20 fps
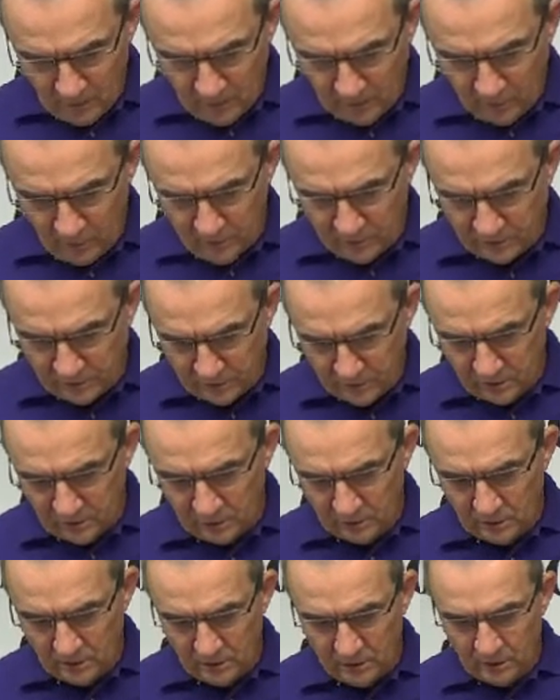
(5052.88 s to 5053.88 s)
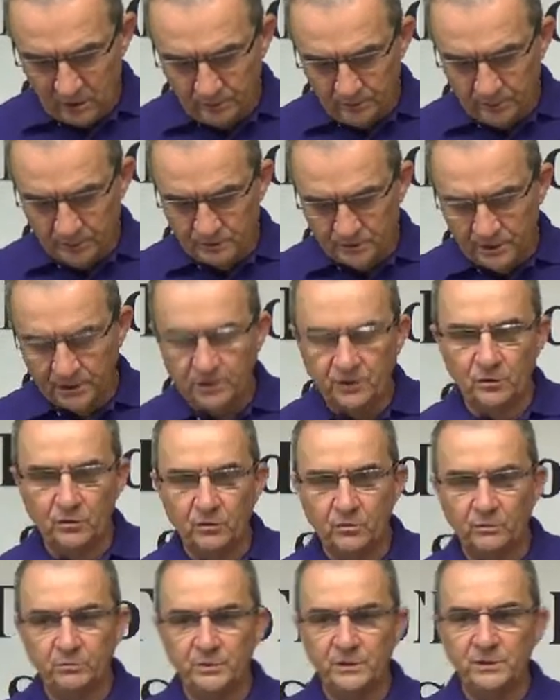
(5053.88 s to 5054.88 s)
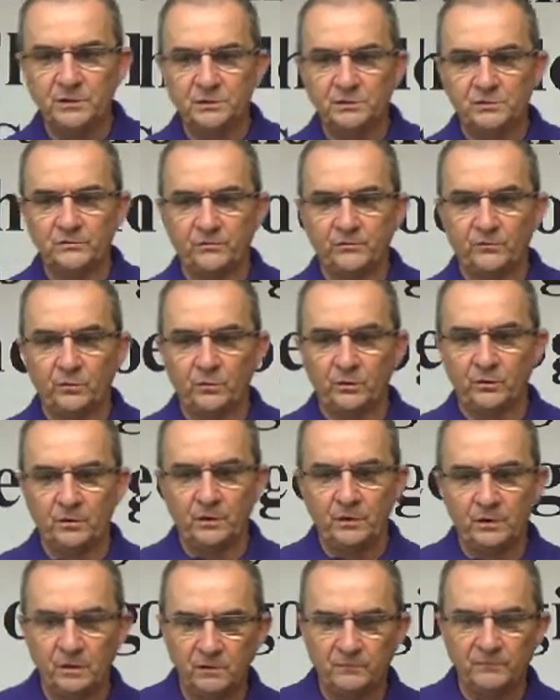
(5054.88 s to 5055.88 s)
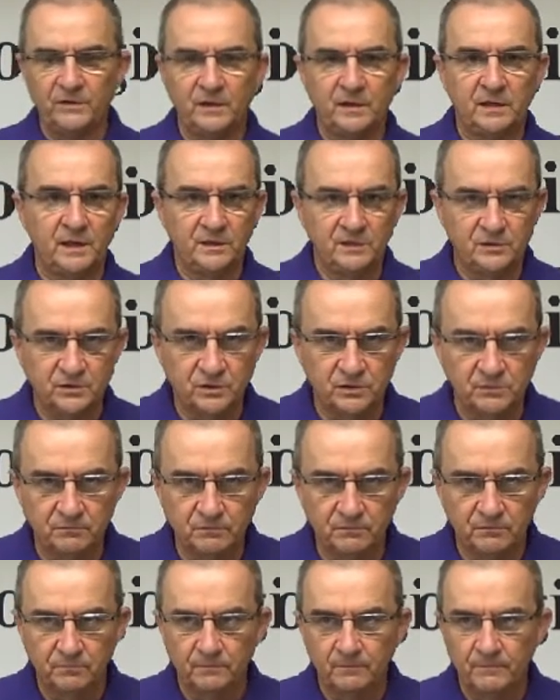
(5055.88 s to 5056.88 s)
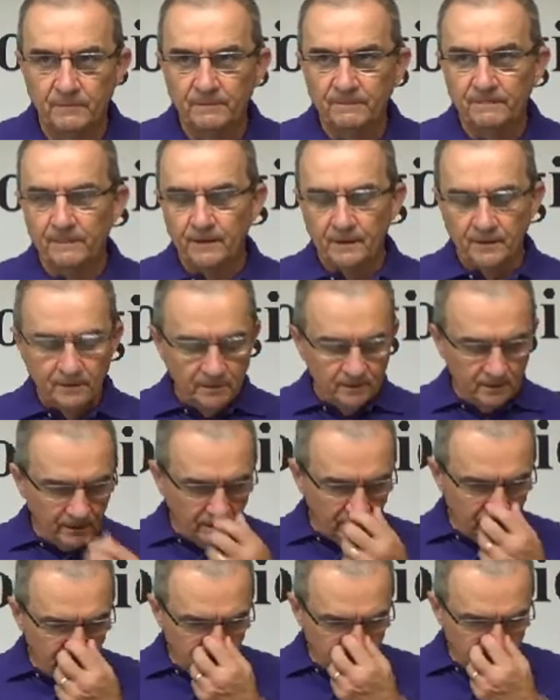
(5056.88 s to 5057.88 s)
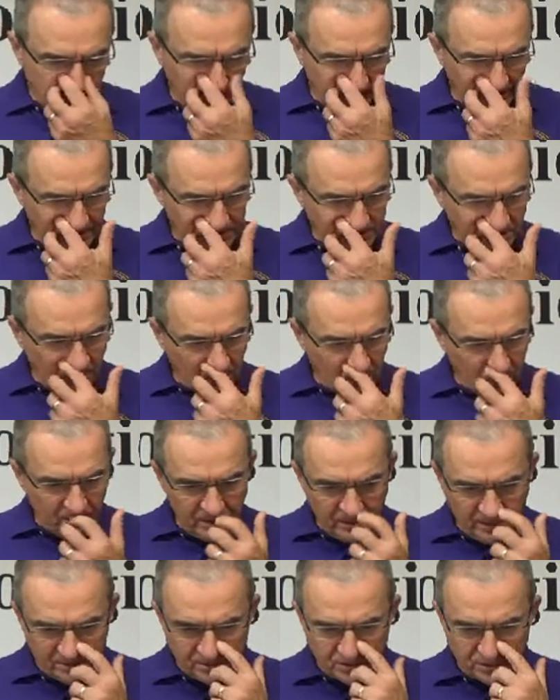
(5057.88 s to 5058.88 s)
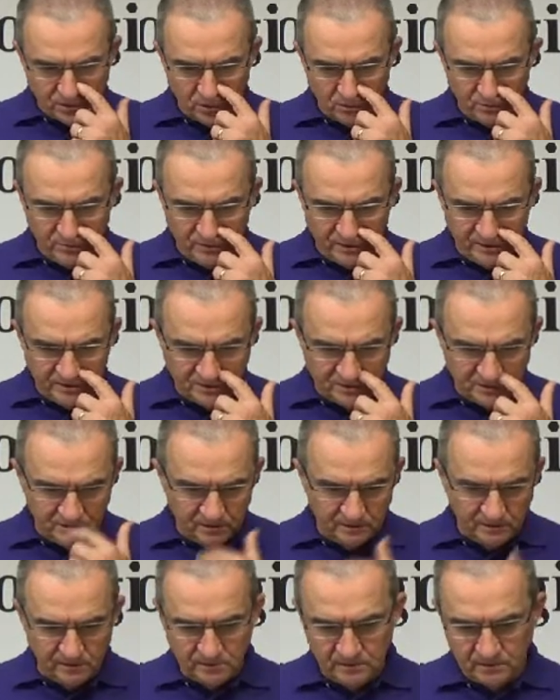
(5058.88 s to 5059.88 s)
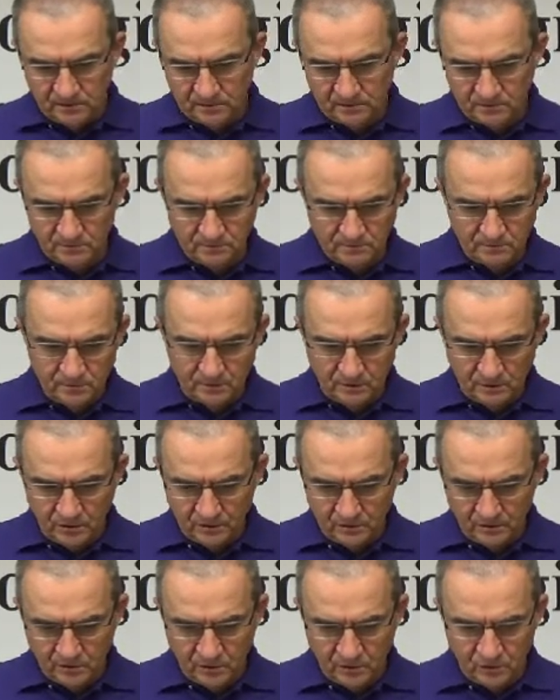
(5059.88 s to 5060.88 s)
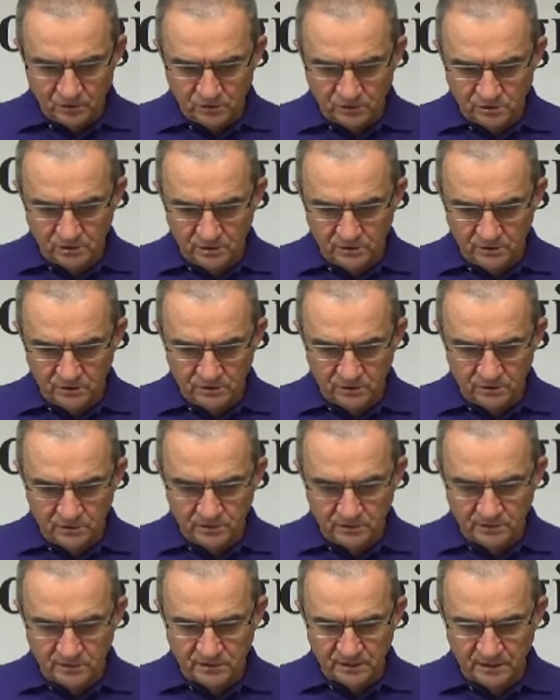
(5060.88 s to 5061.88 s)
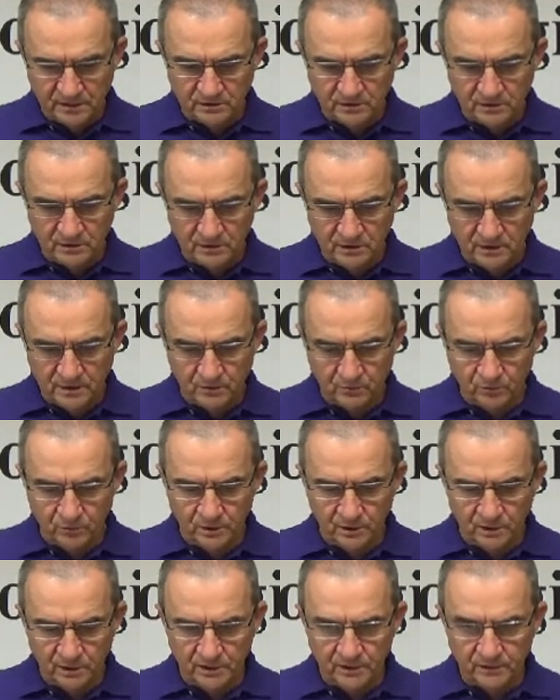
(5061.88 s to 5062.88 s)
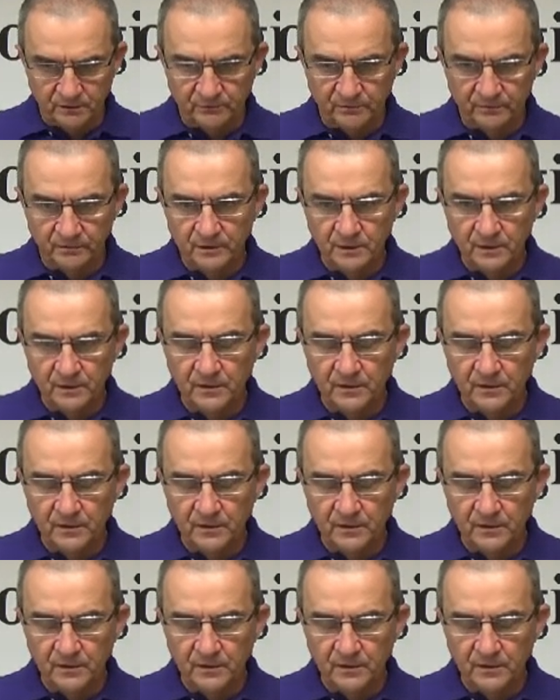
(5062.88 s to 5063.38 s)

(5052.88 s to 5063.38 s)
that went to a particular beach for a vacation. Uh, it's a place called Edisto Beach in, uh, on the coast here in South Carolina where I live.